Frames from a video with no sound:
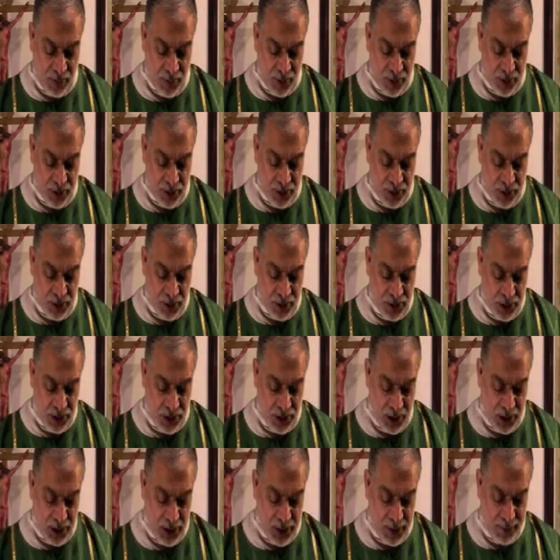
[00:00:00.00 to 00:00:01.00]
ones to sin.
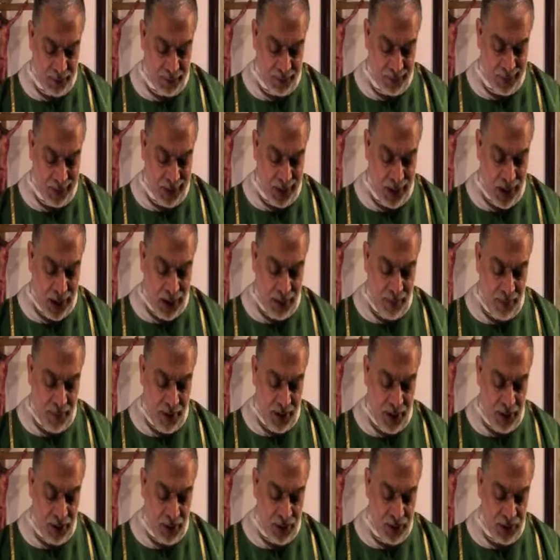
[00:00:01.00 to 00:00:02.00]

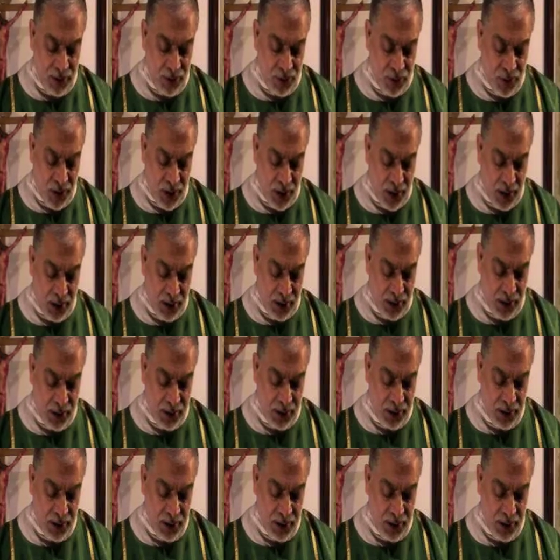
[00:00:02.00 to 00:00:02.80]
Be on your guard.